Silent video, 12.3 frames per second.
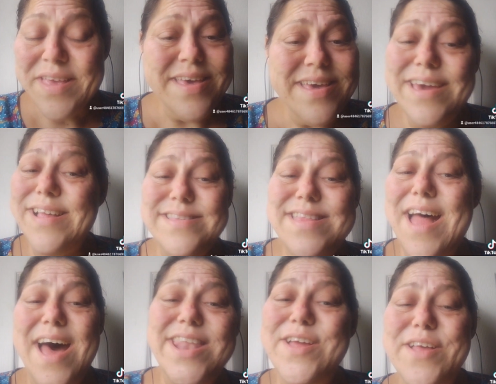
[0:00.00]
It's
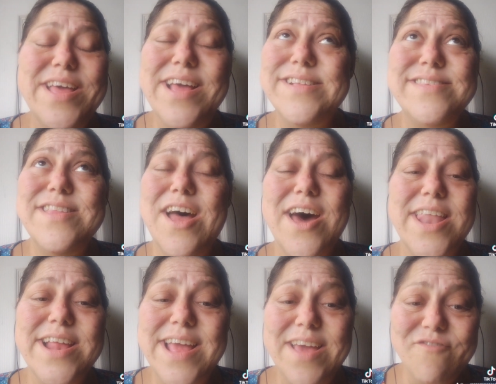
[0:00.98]
not a it's not
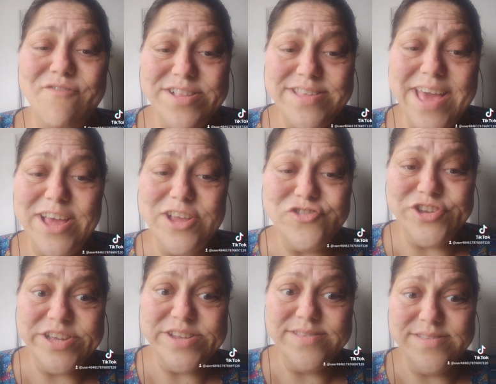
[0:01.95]
an invitation.